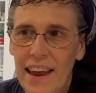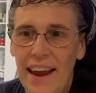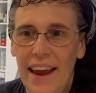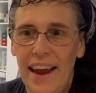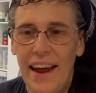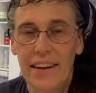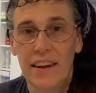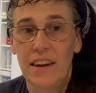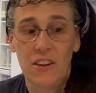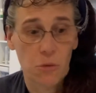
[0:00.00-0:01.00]
and
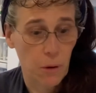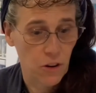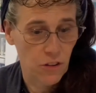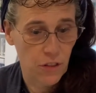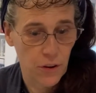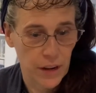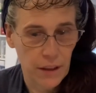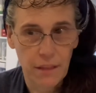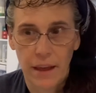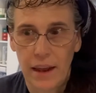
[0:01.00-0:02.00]
it is March 30th,
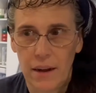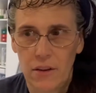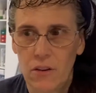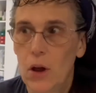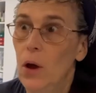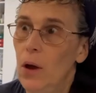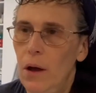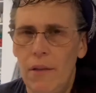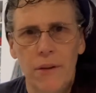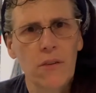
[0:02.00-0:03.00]
and
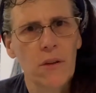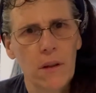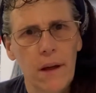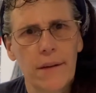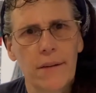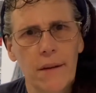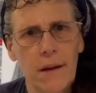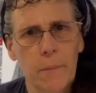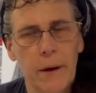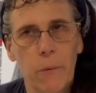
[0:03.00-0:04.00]
there's a lot to talk
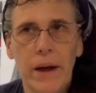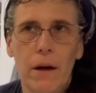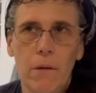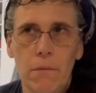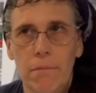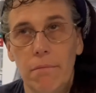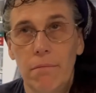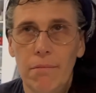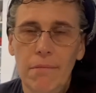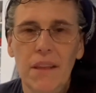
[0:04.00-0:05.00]
about. Well,
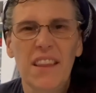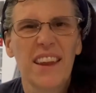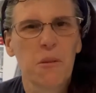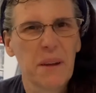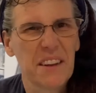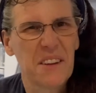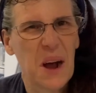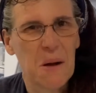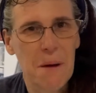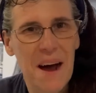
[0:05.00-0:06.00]
a little bit to
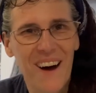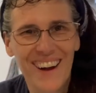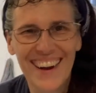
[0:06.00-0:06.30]
talk about.